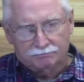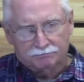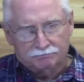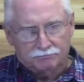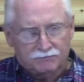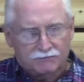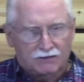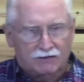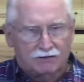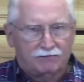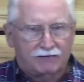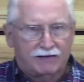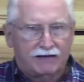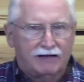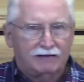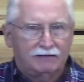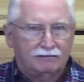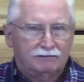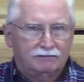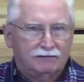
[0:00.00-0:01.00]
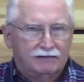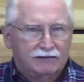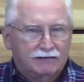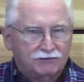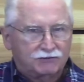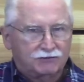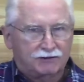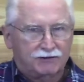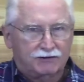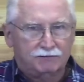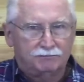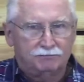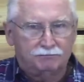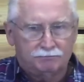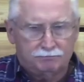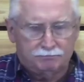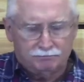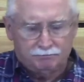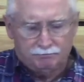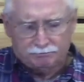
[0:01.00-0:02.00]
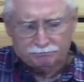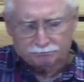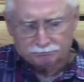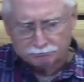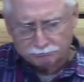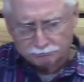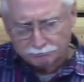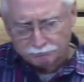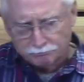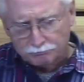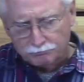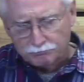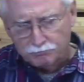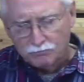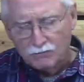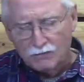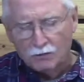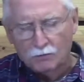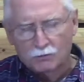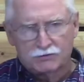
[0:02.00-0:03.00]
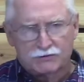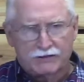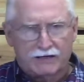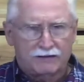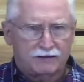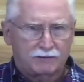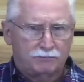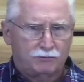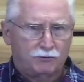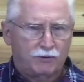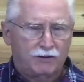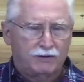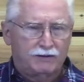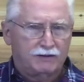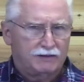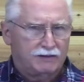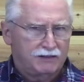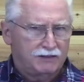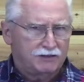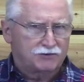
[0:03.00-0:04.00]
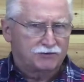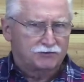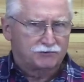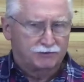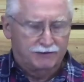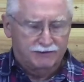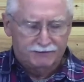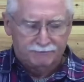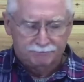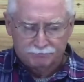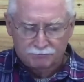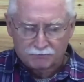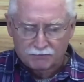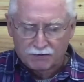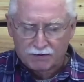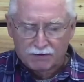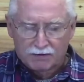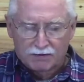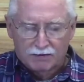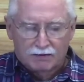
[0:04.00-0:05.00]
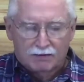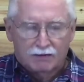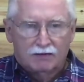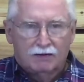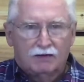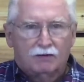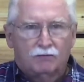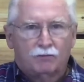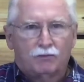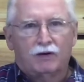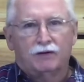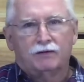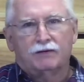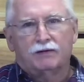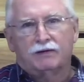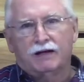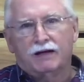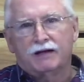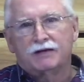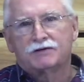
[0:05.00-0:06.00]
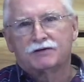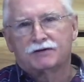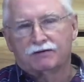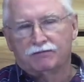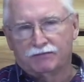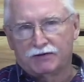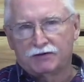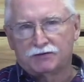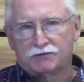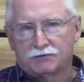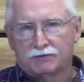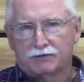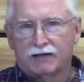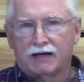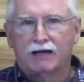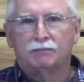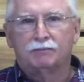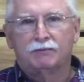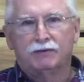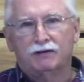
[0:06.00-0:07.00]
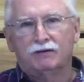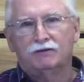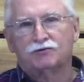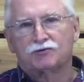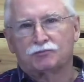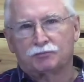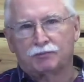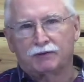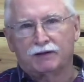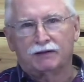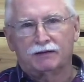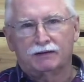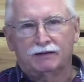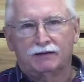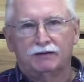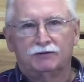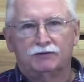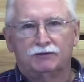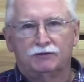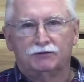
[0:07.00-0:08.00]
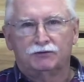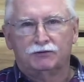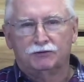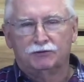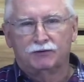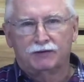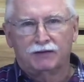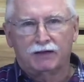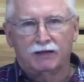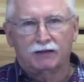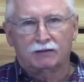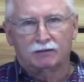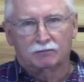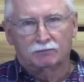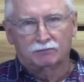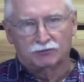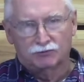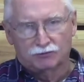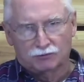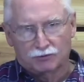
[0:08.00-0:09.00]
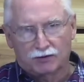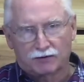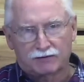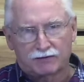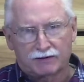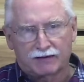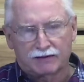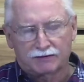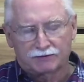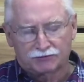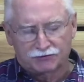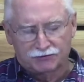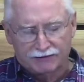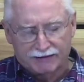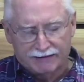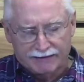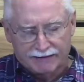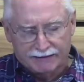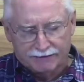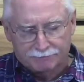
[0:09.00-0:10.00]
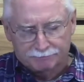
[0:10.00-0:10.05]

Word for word: of that incident was at the point in history when the nation of Israel had been split into two kingdoms, north and south.